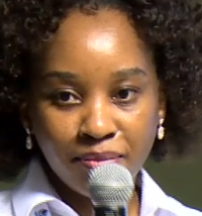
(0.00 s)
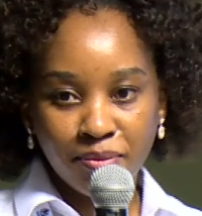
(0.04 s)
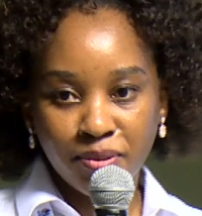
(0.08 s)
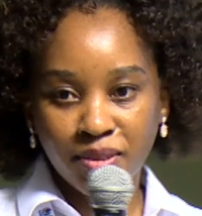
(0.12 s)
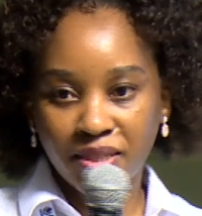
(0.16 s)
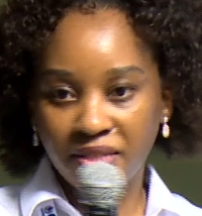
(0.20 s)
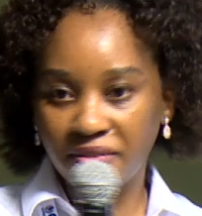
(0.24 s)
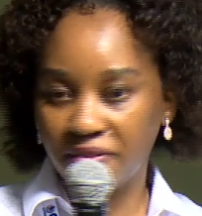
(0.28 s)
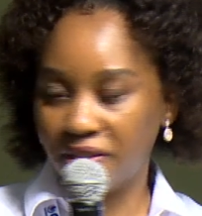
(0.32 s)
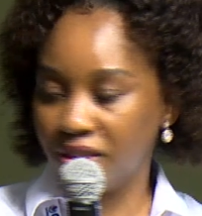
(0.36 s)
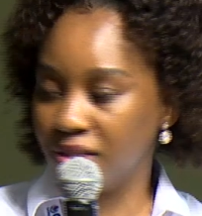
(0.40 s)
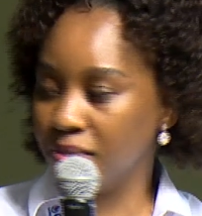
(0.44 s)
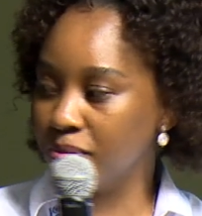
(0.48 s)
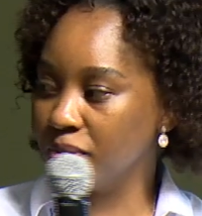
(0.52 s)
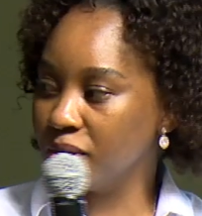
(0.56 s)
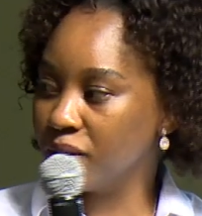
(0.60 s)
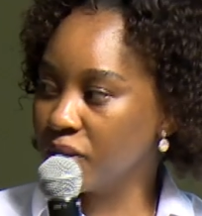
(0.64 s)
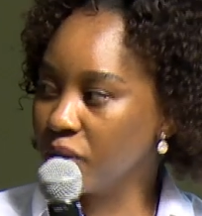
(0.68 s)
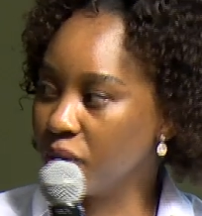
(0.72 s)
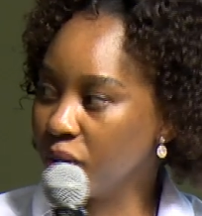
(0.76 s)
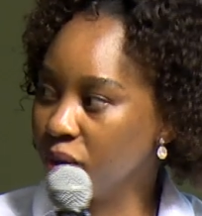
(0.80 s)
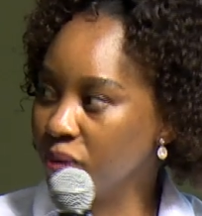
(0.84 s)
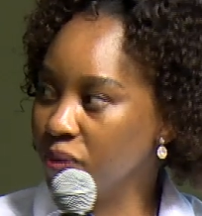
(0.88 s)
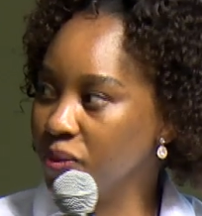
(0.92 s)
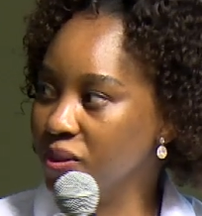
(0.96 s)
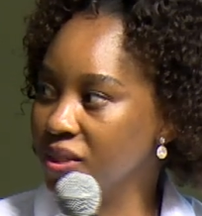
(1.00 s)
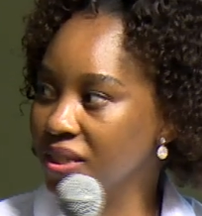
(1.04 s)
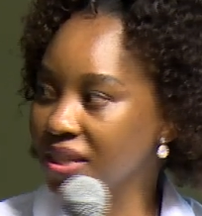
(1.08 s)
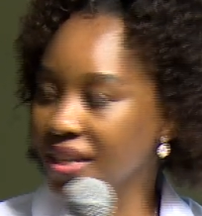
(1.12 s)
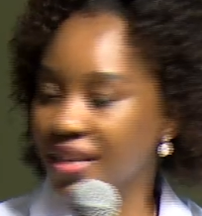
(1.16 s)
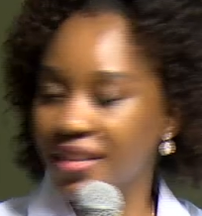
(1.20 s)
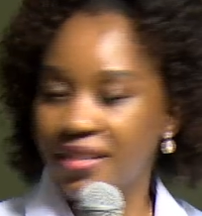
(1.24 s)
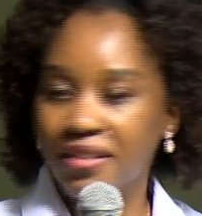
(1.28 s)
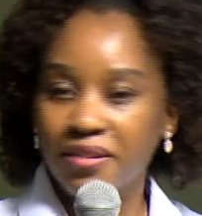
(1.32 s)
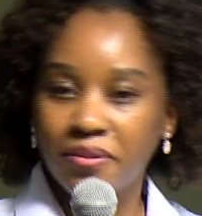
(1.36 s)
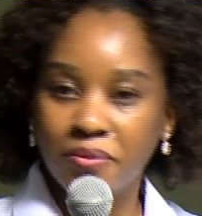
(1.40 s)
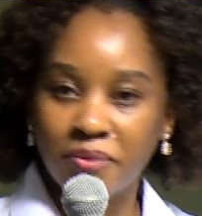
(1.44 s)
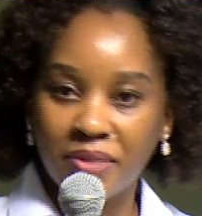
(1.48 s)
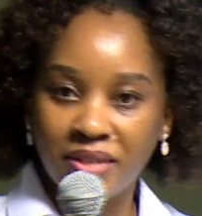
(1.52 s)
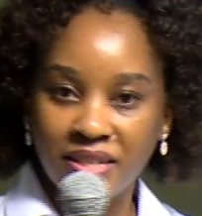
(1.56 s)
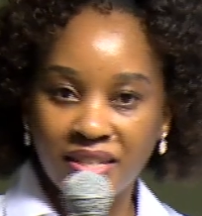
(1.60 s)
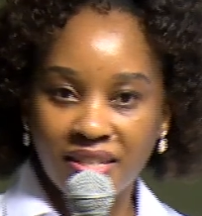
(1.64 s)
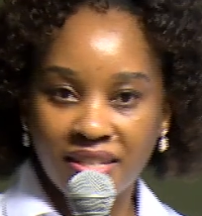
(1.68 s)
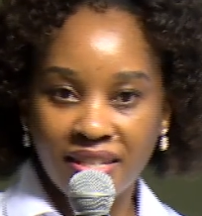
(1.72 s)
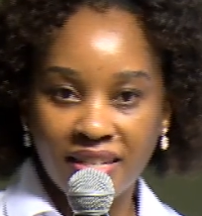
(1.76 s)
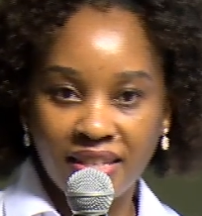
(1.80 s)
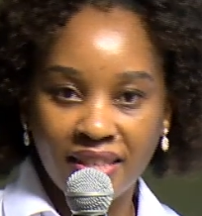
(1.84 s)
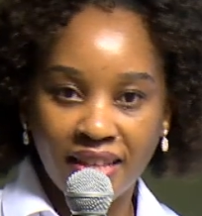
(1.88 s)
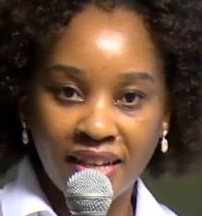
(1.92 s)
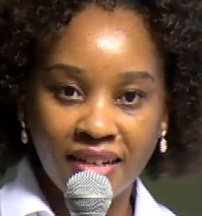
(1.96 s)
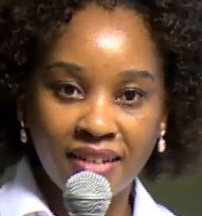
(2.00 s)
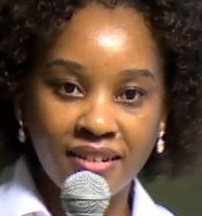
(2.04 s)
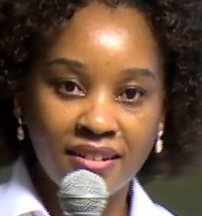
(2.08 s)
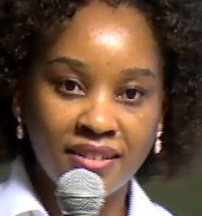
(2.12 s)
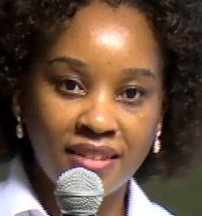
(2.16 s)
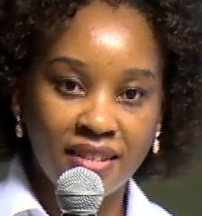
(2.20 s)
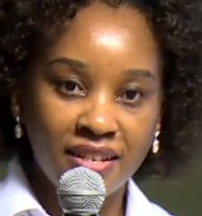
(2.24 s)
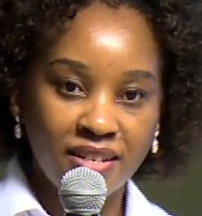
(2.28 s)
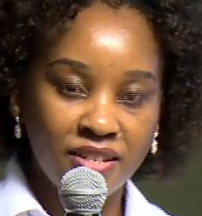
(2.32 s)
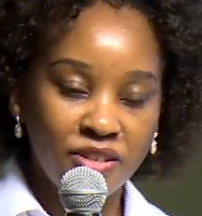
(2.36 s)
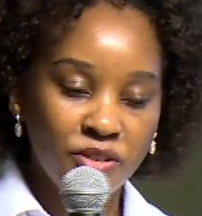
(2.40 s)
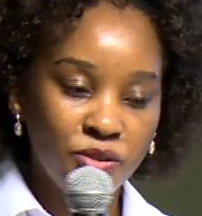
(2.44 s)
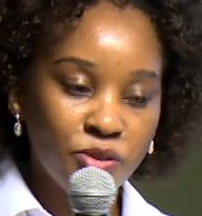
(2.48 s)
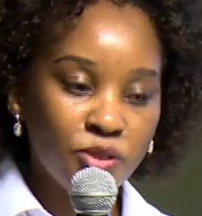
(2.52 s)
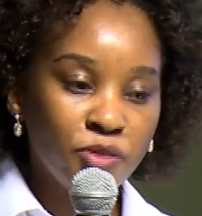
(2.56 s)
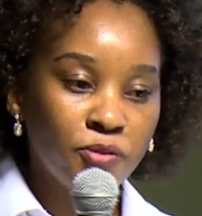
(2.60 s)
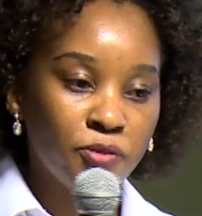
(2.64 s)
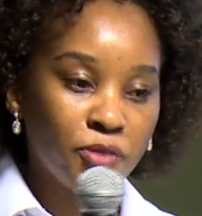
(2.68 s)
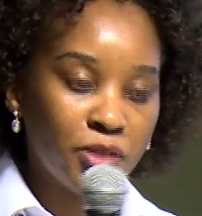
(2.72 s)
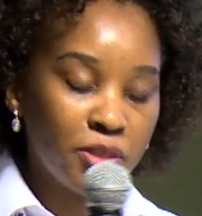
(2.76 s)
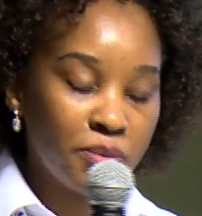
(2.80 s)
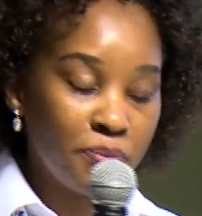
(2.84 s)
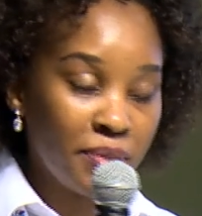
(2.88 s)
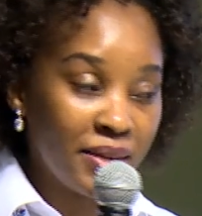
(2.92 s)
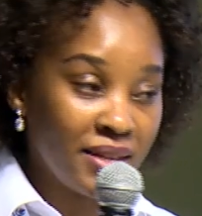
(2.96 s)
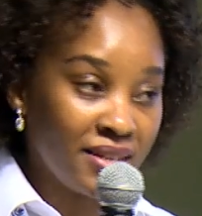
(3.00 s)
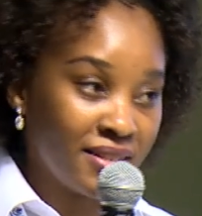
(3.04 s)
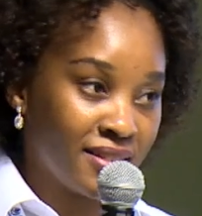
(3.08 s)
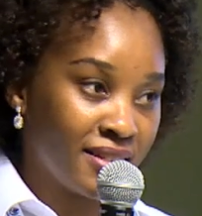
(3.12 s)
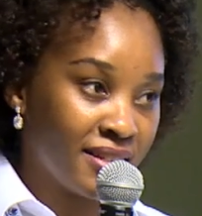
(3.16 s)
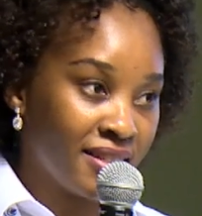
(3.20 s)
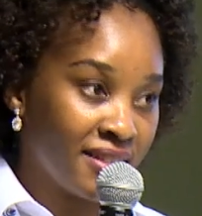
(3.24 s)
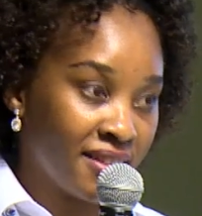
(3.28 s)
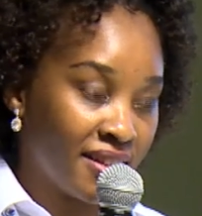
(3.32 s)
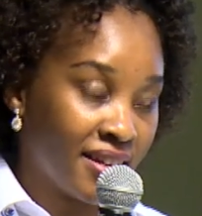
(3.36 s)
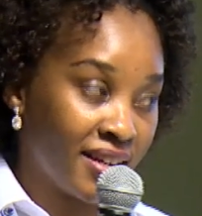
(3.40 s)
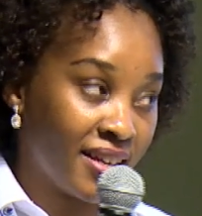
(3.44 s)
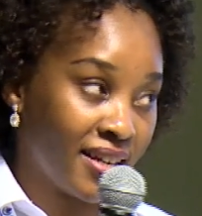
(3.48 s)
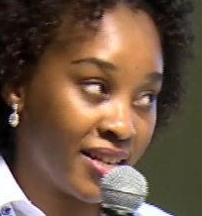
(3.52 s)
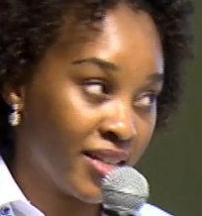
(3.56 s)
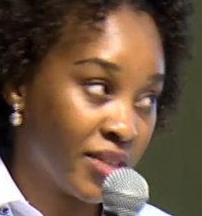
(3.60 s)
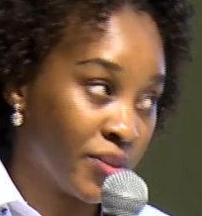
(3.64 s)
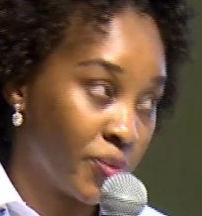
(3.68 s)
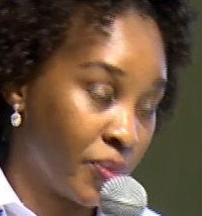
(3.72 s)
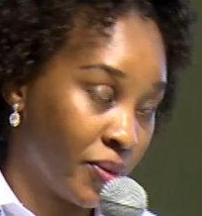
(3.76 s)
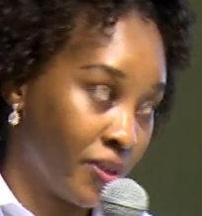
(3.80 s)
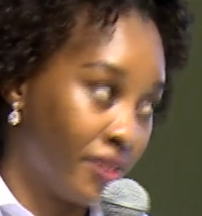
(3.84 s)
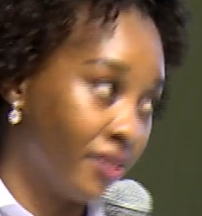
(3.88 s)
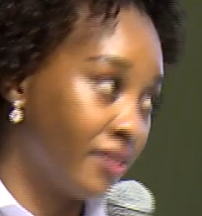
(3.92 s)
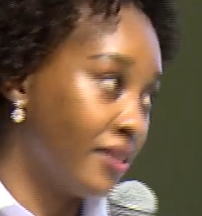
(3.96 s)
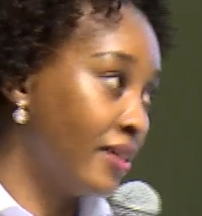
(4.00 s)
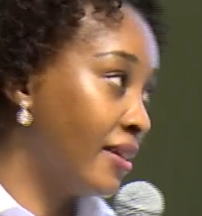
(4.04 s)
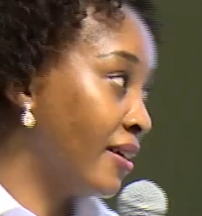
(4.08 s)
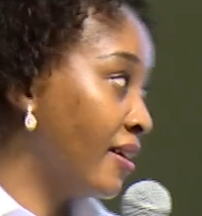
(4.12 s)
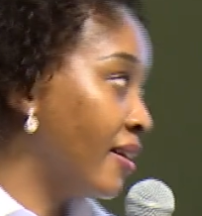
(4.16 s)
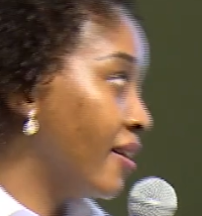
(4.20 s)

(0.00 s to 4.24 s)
development goals, and we see that there is use for space in there as well.